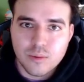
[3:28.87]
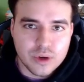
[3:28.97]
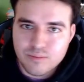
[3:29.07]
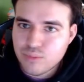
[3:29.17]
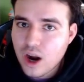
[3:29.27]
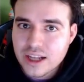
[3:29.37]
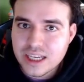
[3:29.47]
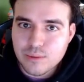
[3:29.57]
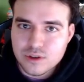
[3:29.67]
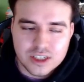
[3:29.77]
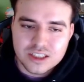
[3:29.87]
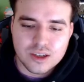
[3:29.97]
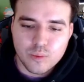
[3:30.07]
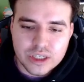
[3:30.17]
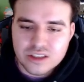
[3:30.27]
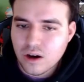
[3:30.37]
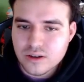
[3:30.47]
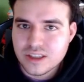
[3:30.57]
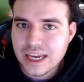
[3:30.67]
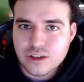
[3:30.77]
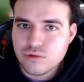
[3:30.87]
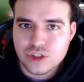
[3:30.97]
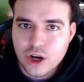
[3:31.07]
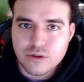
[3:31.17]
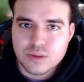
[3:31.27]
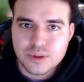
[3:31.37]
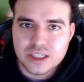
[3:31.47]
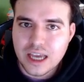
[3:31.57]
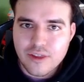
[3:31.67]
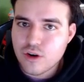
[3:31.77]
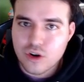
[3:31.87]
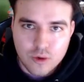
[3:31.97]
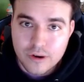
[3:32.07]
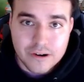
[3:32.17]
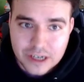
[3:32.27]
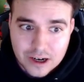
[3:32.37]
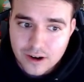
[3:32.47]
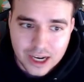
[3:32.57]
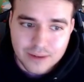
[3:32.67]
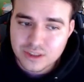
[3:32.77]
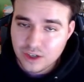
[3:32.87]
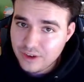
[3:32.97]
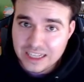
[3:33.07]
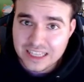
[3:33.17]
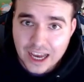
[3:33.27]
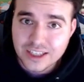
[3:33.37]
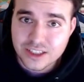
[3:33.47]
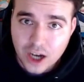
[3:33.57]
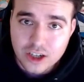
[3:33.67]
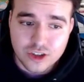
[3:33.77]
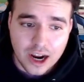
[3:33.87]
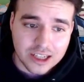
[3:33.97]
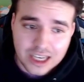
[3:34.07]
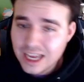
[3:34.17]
When Brian Dable's system, we saw Daniel Jones put together a career year and get himself a nice contract.